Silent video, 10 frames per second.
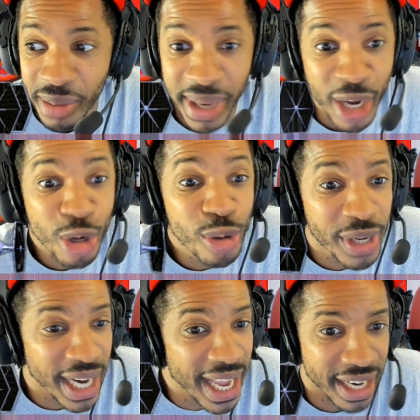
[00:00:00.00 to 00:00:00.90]
to be
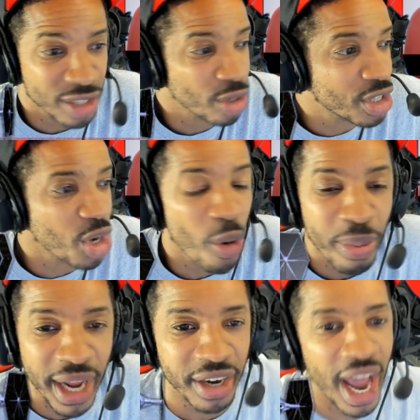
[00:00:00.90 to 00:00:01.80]
included in it, so it's a
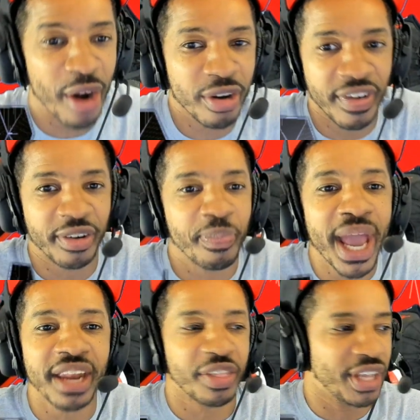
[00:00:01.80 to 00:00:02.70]
no-brainer. I don't even have to pay
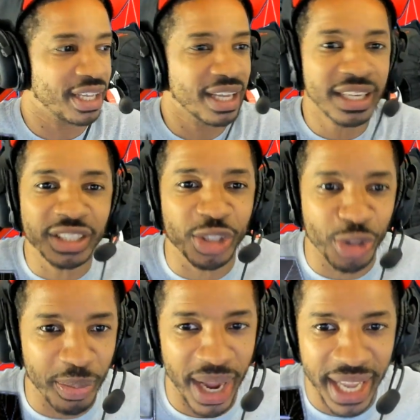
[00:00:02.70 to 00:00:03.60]
anything to
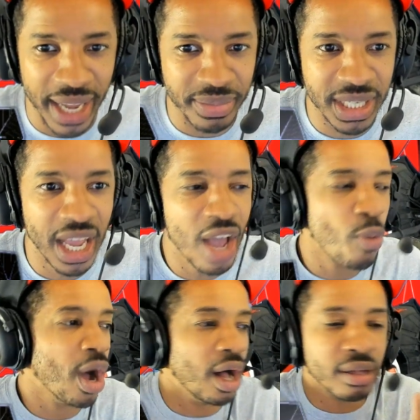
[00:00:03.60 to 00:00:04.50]
stream my games.
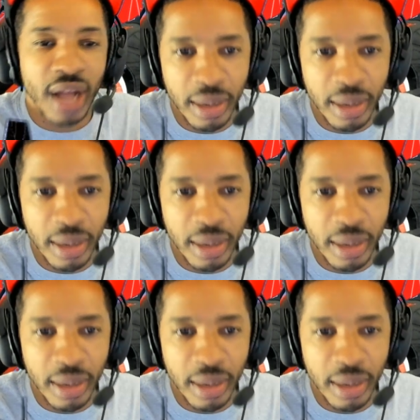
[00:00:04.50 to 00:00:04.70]
Well, I'm